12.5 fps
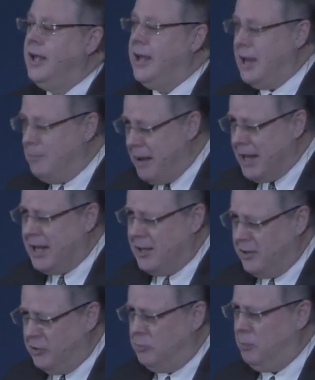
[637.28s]
in
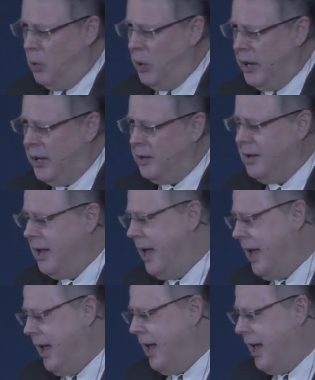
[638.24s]
making this point.
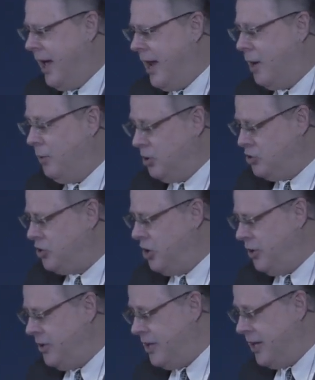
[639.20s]
And I want to show
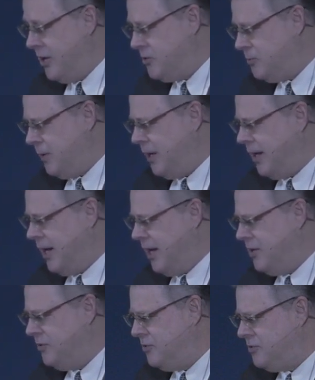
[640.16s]
you this
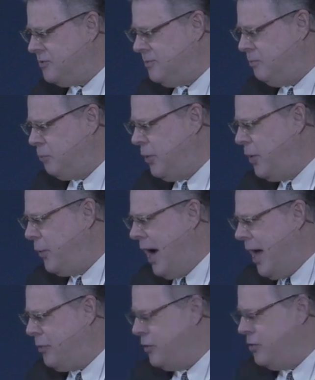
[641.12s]
because pre
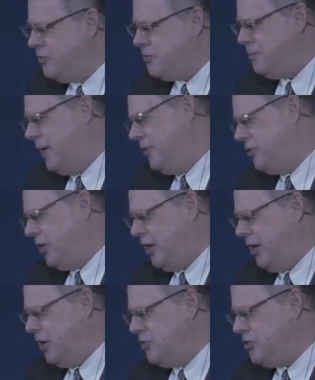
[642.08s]
wrathers
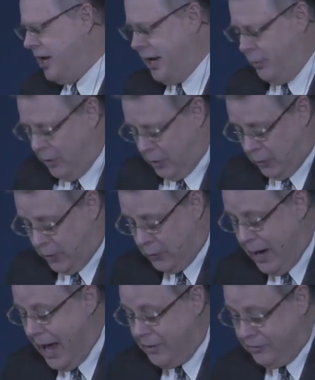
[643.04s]
basically are saying, well, the word
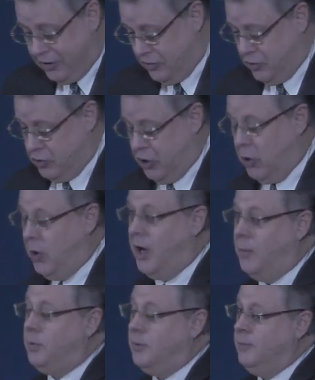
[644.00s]
wrath doesn't show
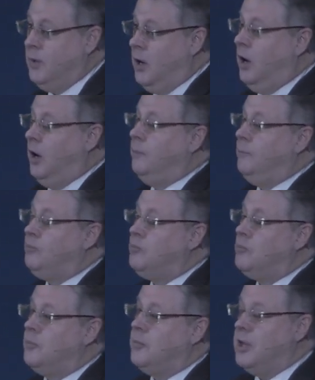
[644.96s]
up
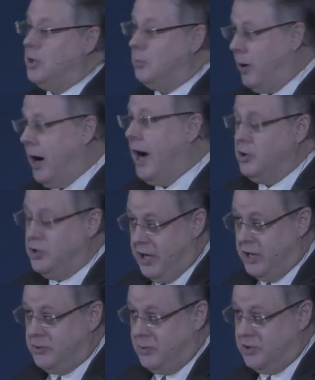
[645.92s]
in the prior
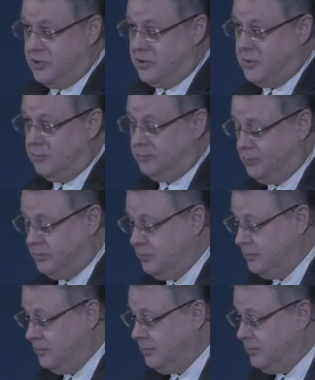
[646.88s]
judgments.
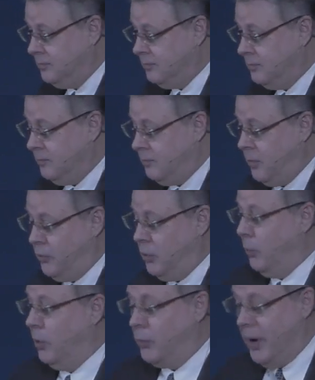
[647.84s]
The
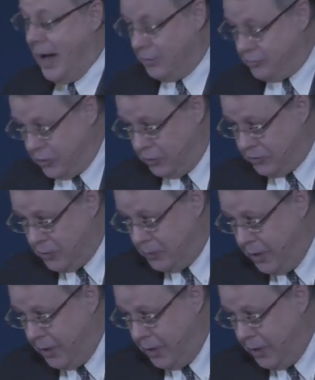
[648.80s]
word wrath shows up